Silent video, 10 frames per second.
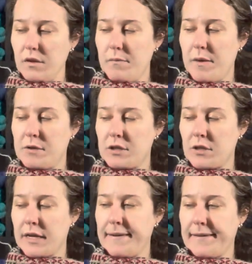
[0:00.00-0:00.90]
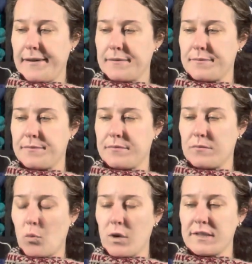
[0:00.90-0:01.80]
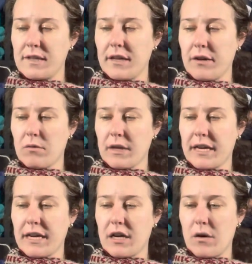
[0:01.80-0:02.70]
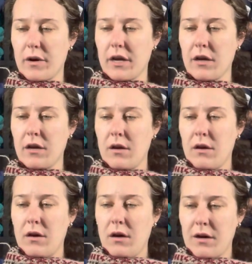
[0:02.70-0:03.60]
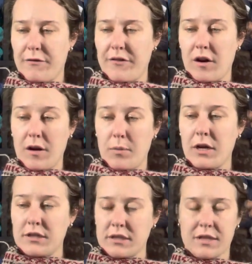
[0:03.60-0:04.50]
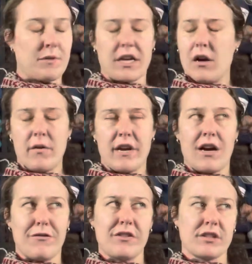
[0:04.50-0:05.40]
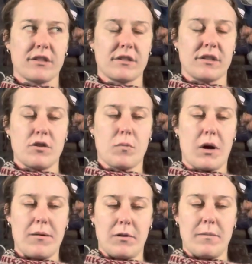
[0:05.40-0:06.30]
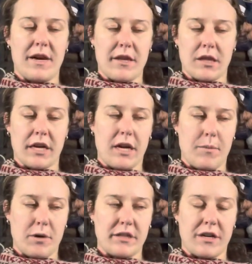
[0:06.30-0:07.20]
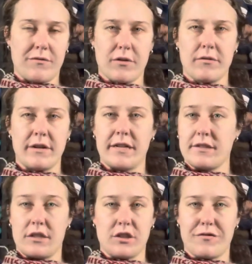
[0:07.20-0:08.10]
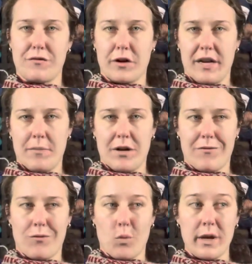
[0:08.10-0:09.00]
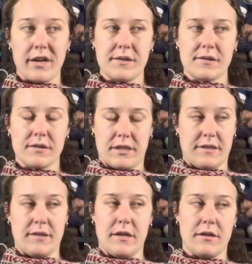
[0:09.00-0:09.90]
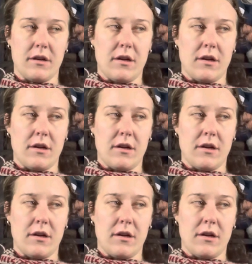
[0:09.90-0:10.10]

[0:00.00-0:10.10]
maybe she'll get done. Once I like really get going on a Fair Isle project, I'm like, oh yeah, I'll finish this and no problem. And then like I put it down for 3 days and I just forget about it for weeks, like I said.